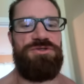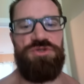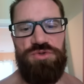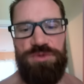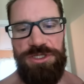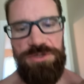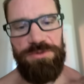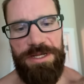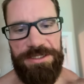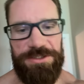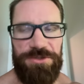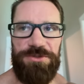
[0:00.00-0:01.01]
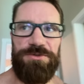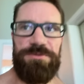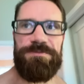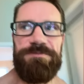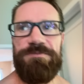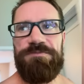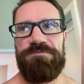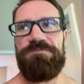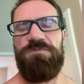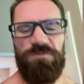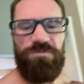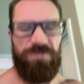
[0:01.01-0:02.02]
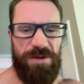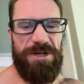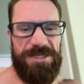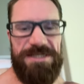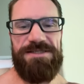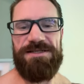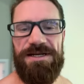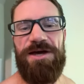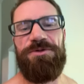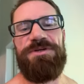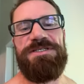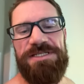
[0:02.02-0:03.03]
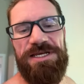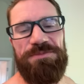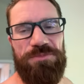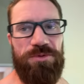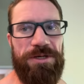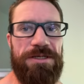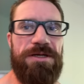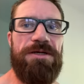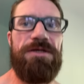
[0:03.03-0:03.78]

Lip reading: do what you like to do from a decent, healthy standpoint.